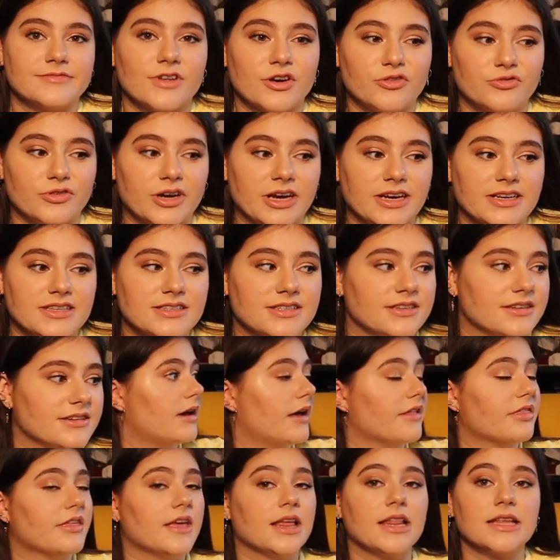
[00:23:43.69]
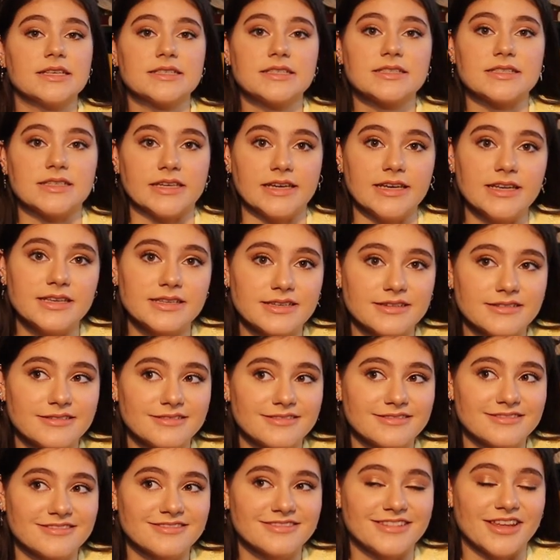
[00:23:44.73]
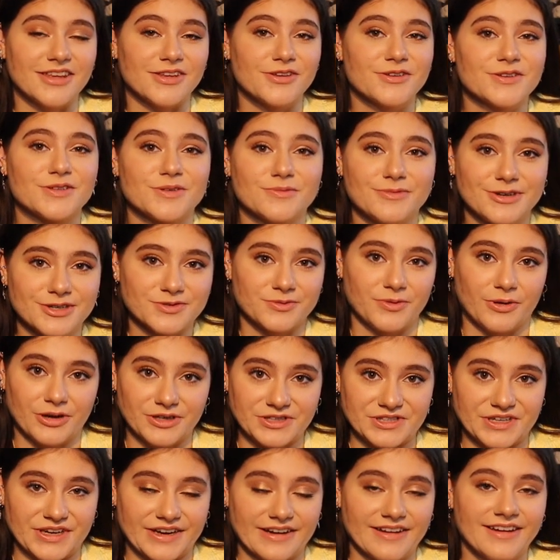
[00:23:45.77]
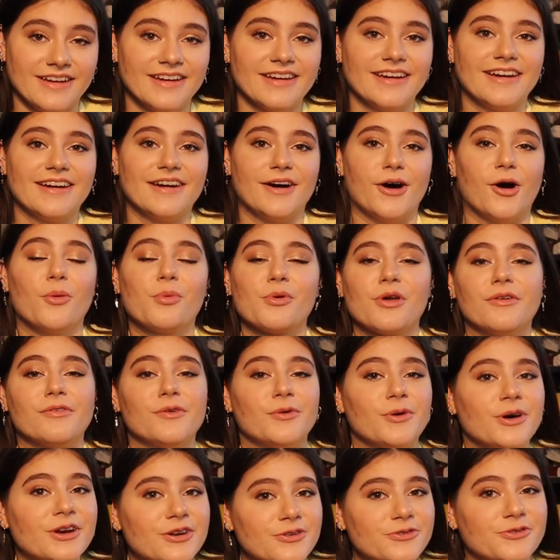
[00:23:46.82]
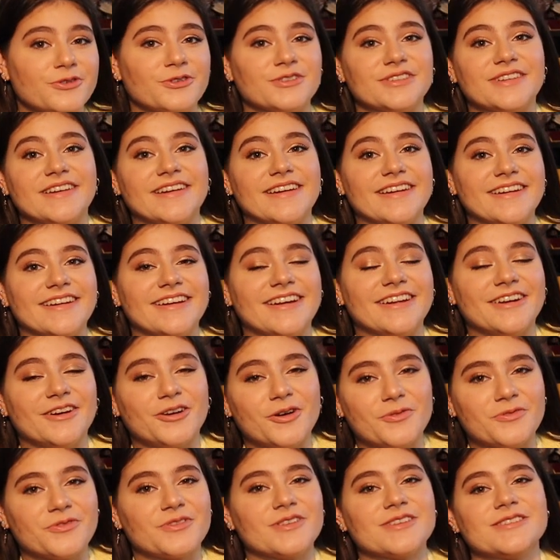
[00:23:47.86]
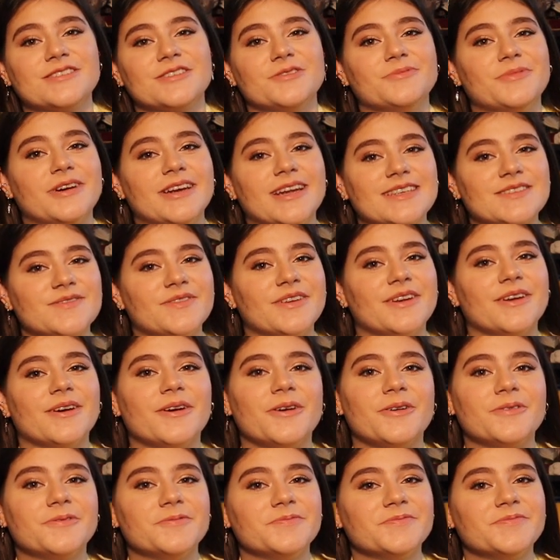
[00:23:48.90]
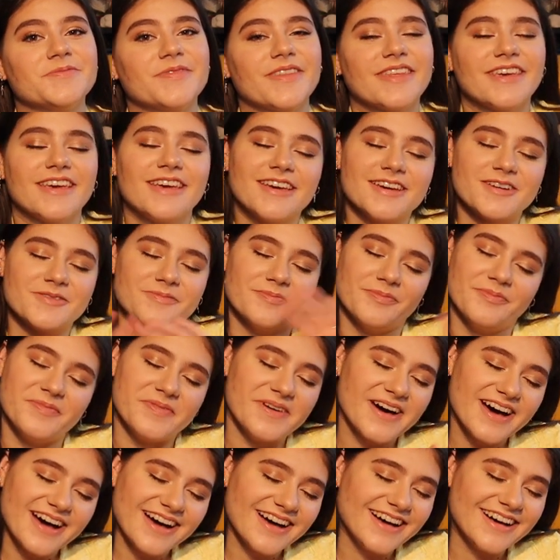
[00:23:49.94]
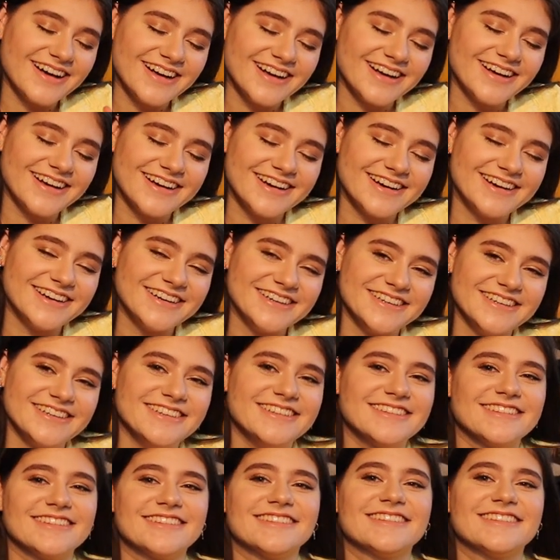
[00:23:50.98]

All right, I think this is it. Thank you so much for watching. I hope you have a wonderful day, and I'll hopefully see you in my next video. Bye!